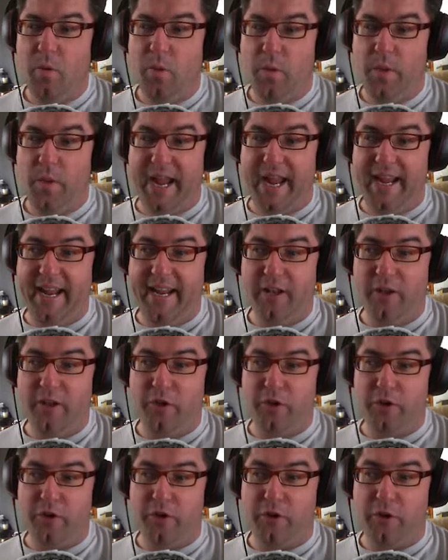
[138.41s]
They
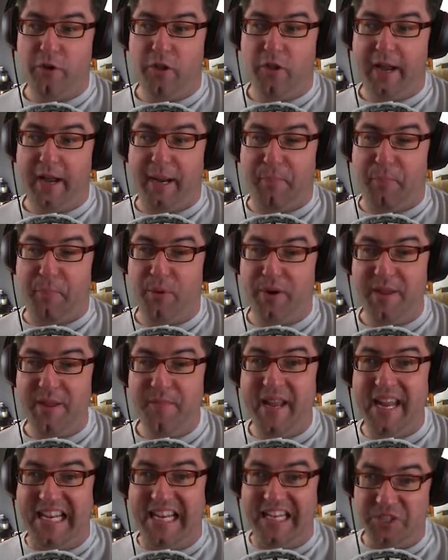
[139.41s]
look like pretty
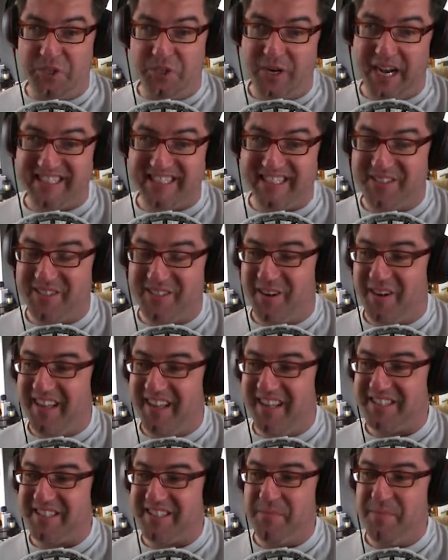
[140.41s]
mean tractor
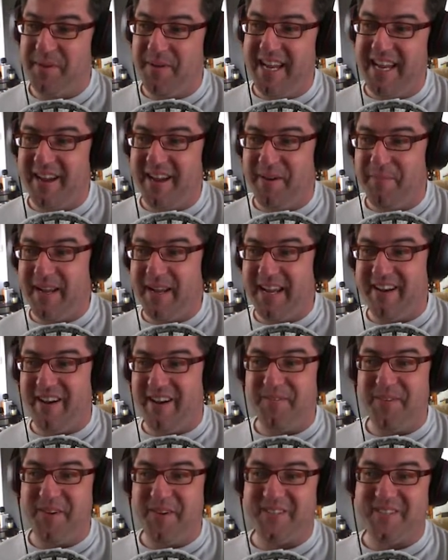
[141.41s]
tyres to me. I mean,
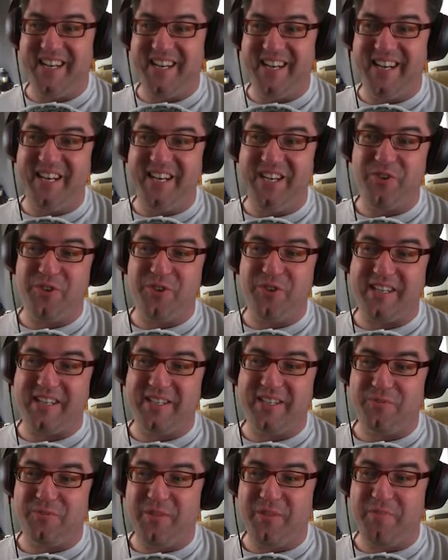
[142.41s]
I've not seen any
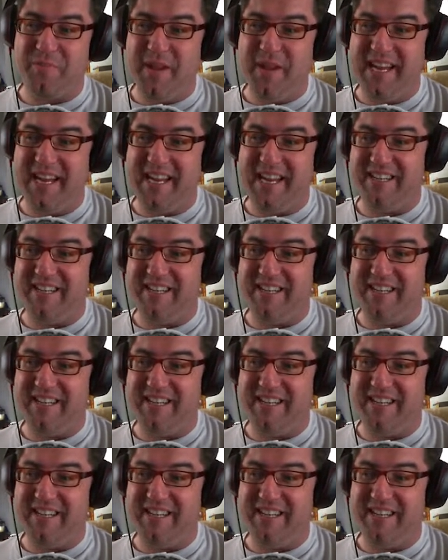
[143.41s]
tractors with mean